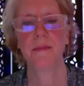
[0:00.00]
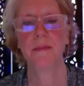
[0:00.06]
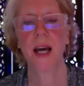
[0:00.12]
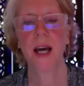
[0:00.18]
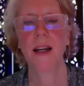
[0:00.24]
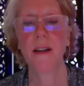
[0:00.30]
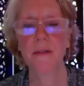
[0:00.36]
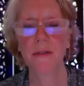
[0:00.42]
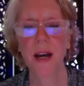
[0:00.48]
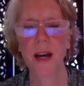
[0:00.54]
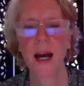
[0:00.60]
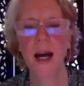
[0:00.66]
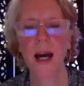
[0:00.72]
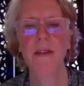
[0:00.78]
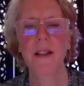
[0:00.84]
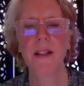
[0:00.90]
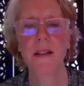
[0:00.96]
And in
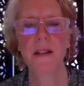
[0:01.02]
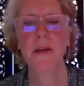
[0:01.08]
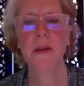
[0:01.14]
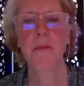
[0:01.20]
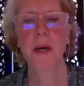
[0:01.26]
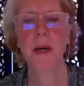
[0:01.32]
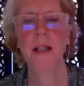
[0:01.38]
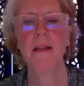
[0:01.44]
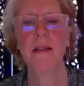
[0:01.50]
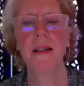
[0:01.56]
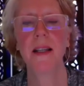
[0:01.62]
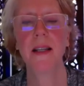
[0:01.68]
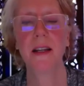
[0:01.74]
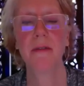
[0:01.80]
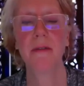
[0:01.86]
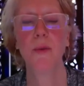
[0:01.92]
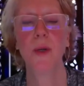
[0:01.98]
fact, this is the best gift